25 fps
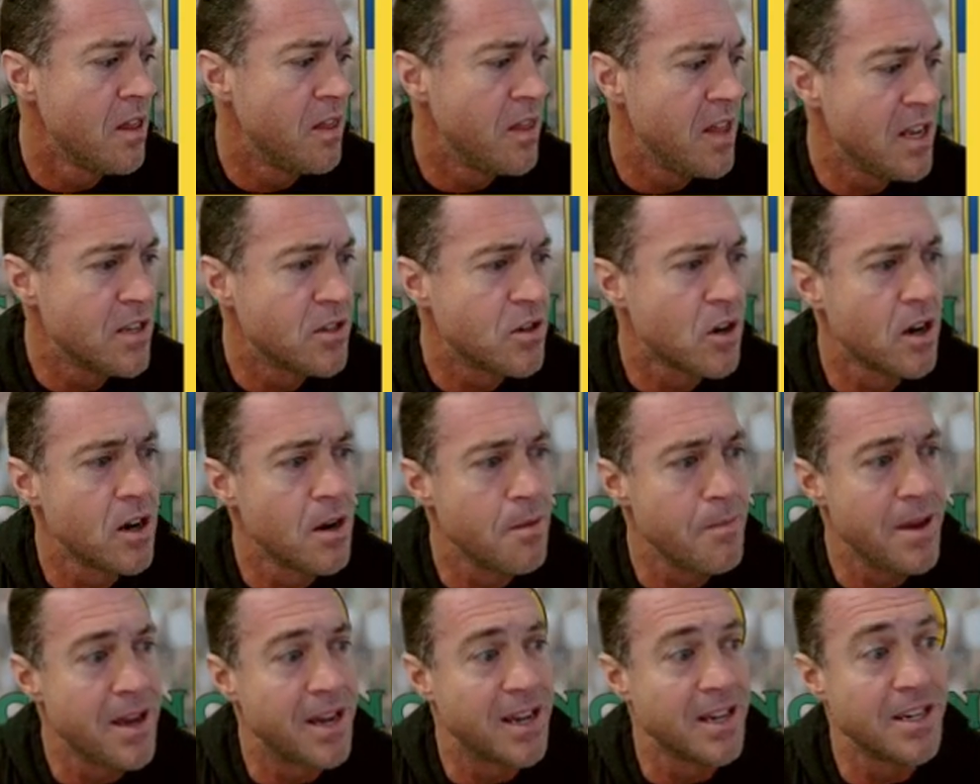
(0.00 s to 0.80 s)
These are going
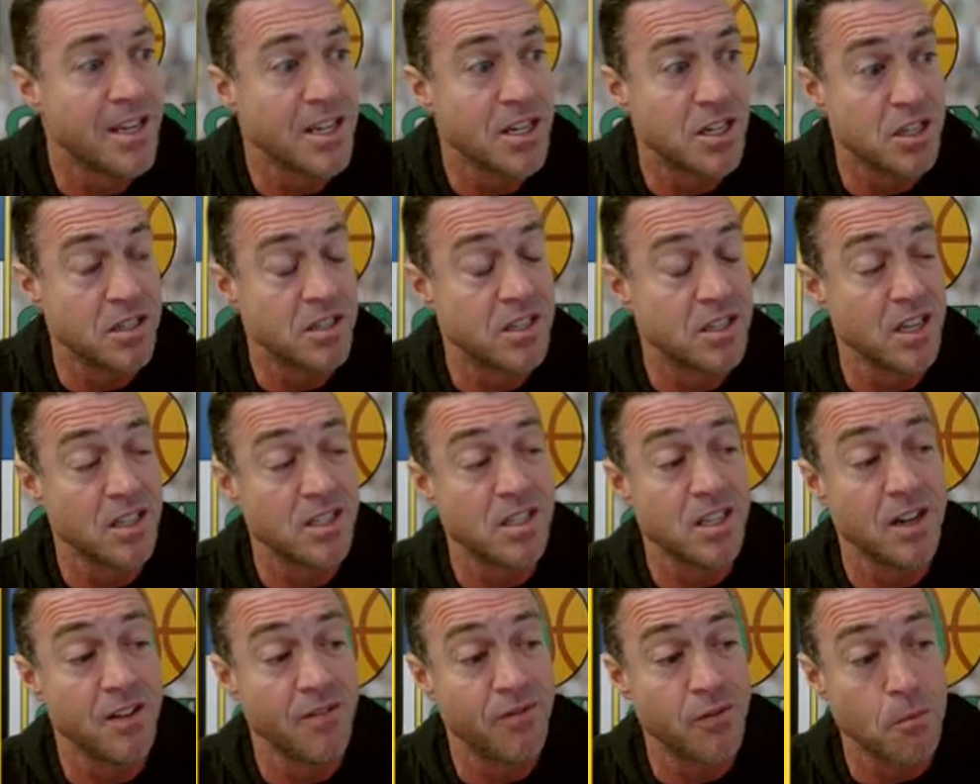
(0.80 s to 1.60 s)
to be condition
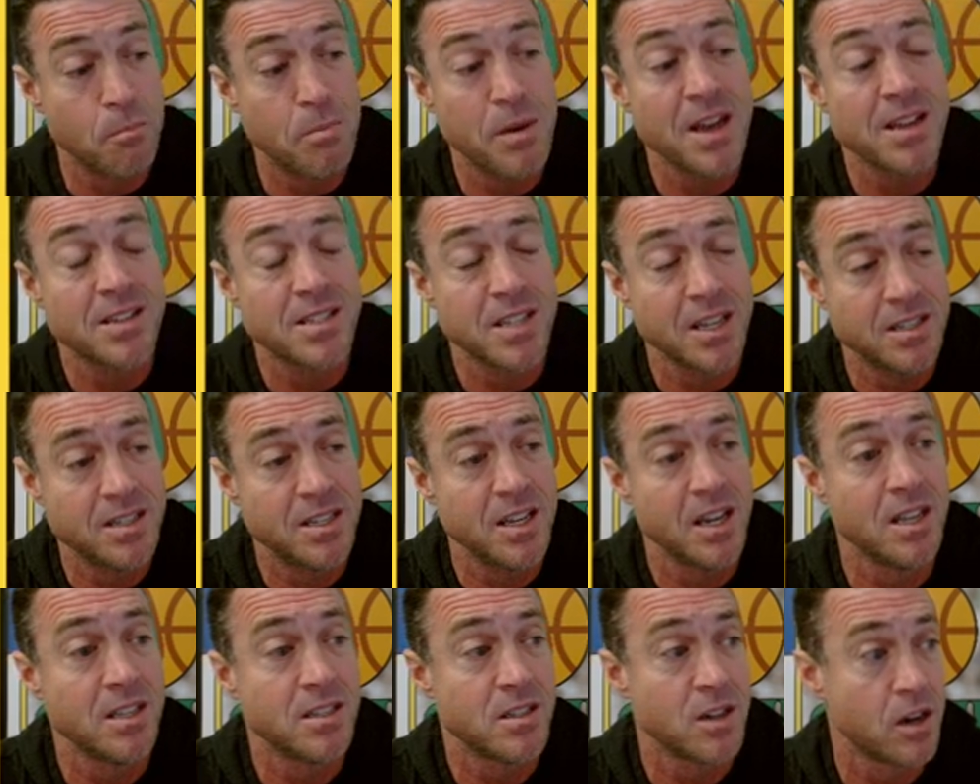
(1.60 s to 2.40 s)
sensitive. The PSA
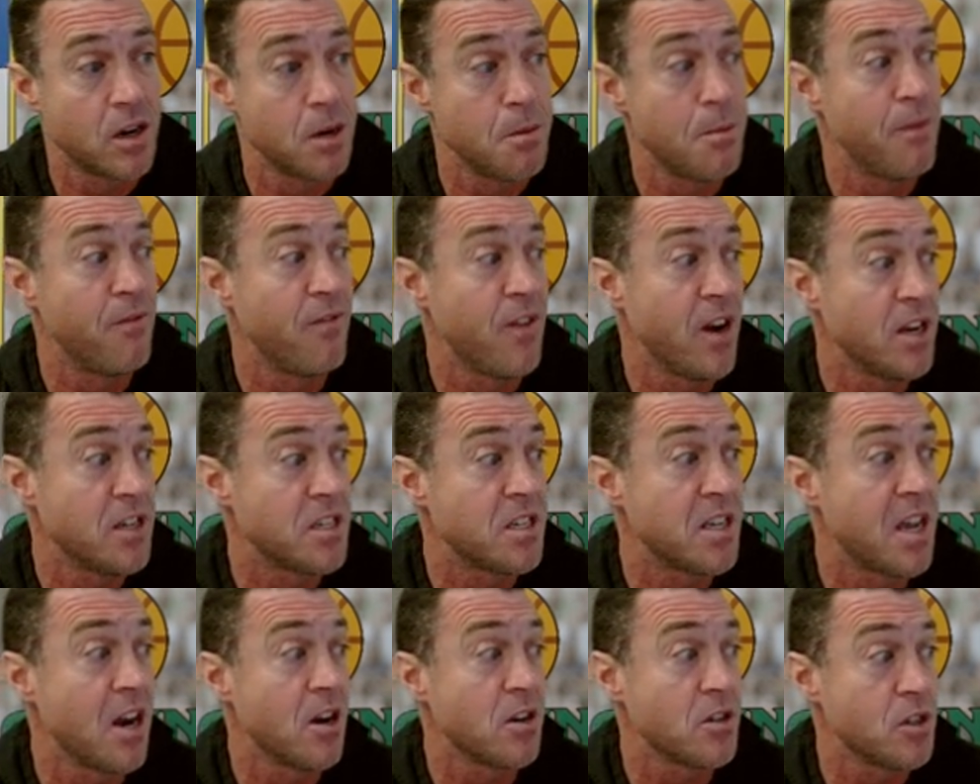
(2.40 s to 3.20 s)
10s are going to be very
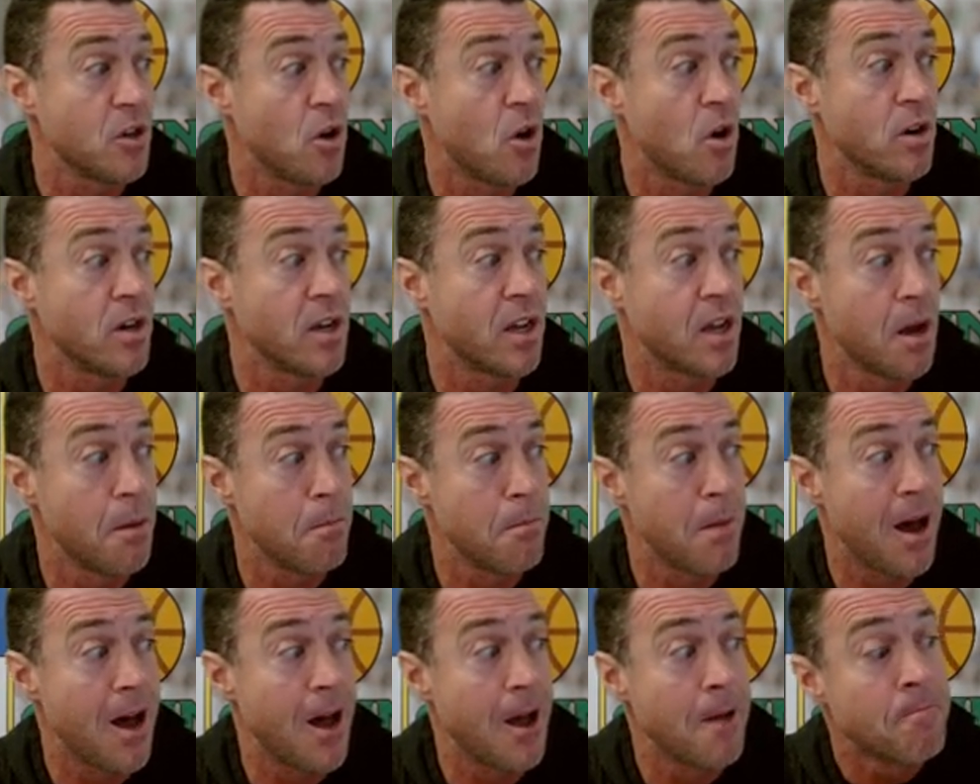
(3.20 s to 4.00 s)
scarce and hard to
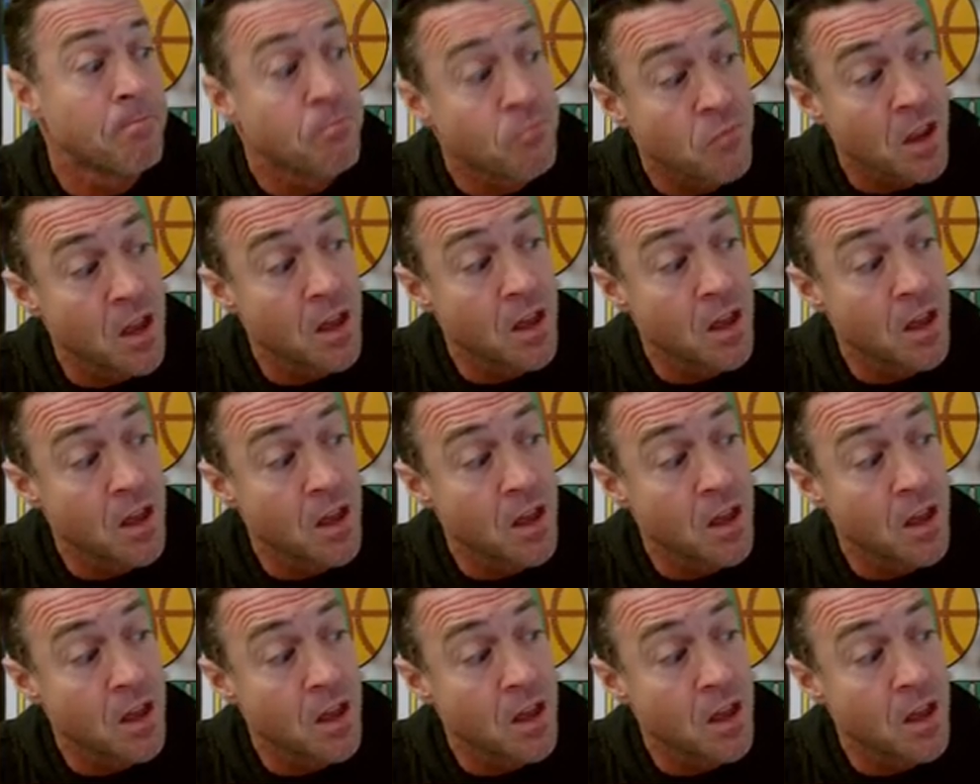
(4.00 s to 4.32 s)
come by.